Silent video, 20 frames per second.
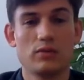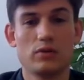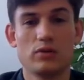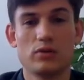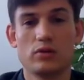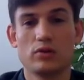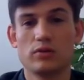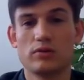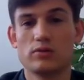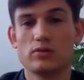
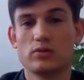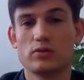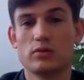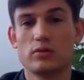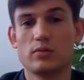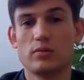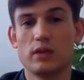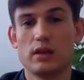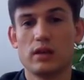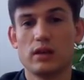who have
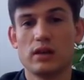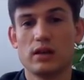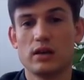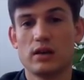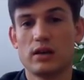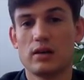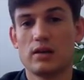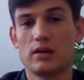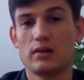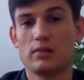taught me
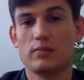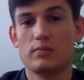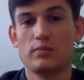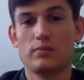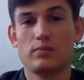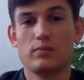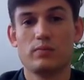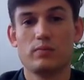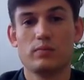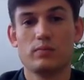and
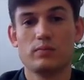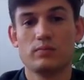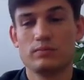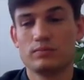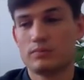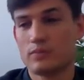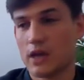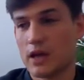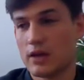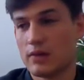
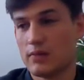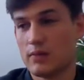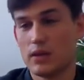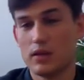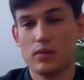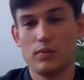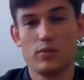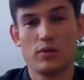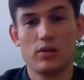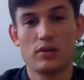made me
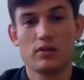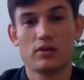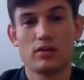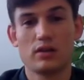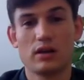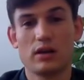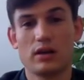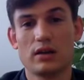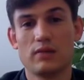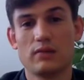the person
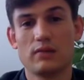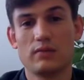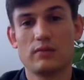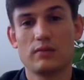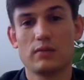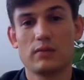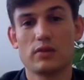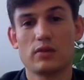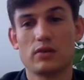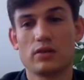I am.
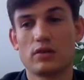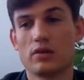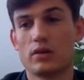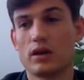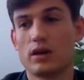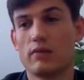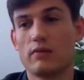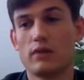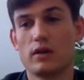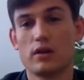So
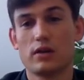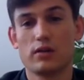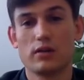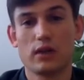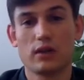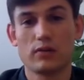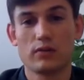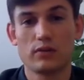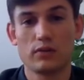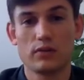I'm very
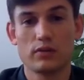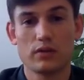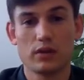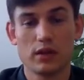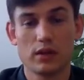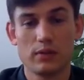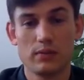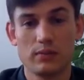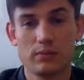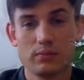thankful for
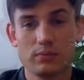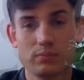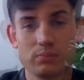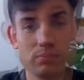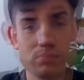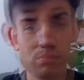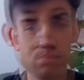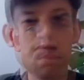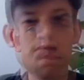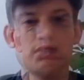them.
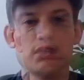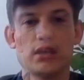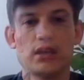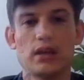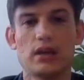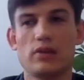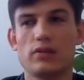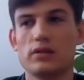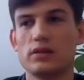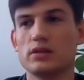And I
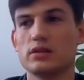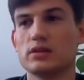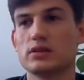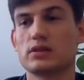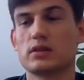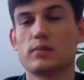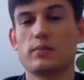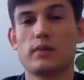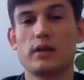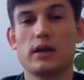really just
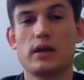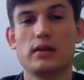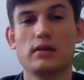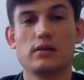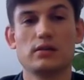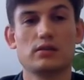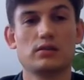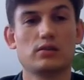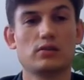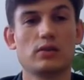compare
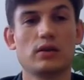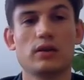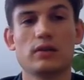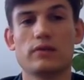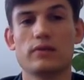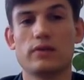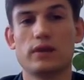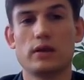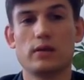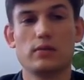this to other
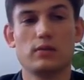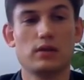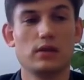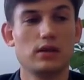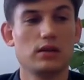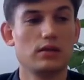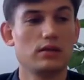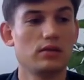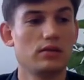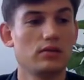
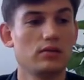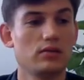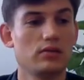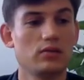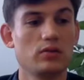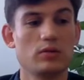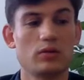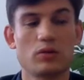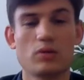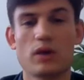families
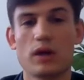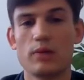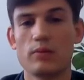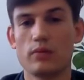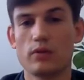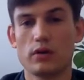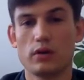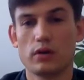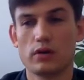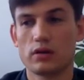who are quite
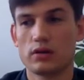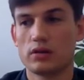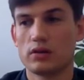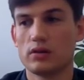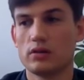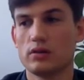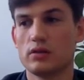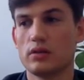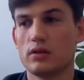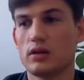broken,
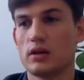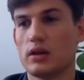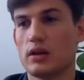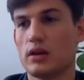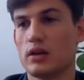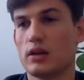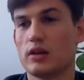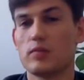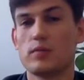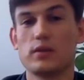
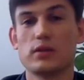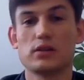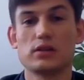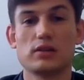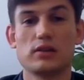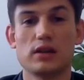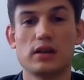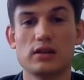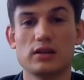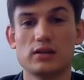especially
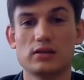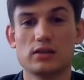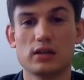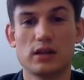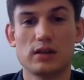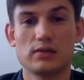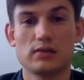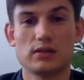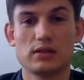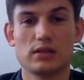around these
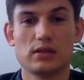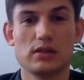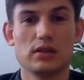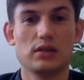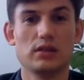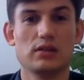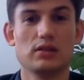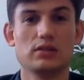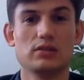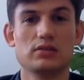times of the
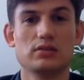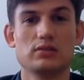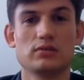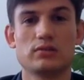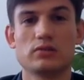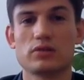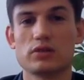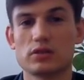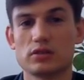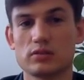years,
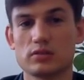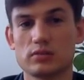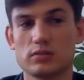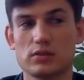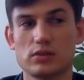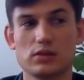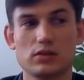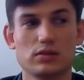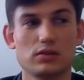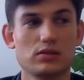
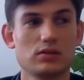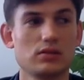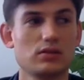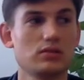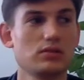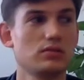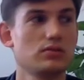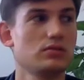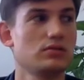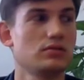Christmas,
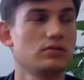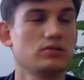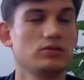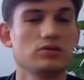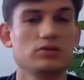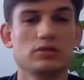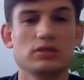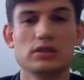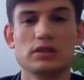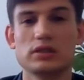New
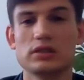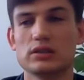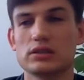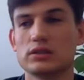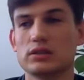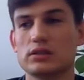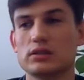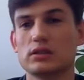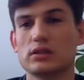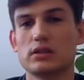
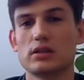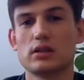Year's,